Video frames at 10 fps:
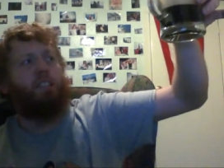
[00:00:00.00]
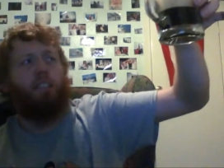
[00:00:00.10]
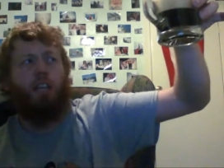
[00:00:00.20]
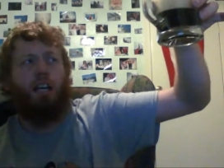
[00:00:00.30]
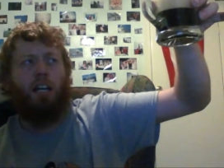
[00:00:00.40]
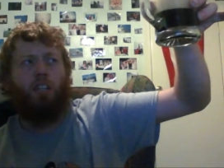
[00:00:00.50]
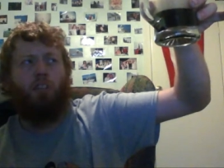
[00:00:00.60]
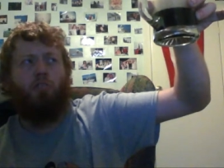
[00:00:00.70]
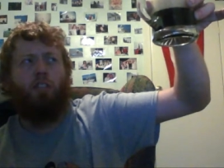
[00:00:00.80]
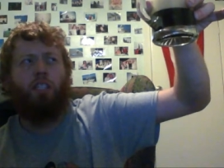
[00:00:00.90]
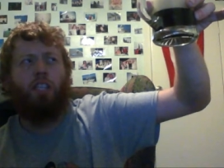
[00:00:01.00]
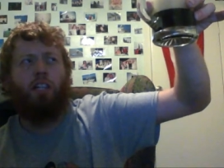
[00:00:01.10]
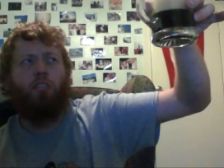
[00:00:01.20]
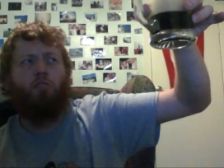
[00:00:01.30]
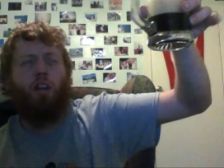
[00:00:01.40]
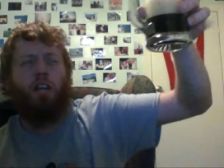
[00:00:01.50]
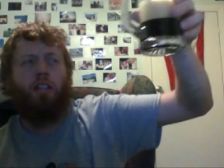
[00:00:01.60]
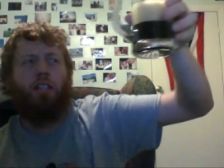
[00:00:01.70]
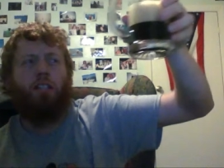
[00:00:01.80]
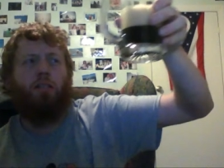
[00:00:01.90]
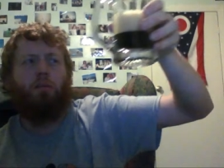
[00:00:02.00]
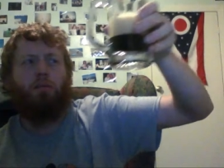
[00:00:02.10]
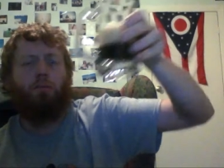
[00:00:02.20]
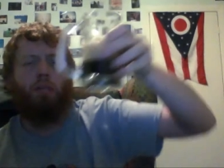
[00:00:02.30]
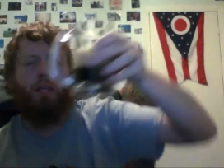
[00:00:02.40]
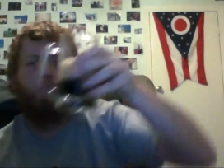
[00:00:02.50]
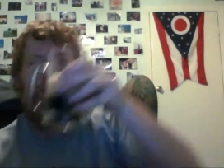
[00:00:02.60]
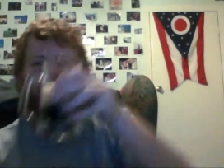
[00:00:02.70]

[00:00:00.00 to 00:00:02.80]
dark, really dark red brown.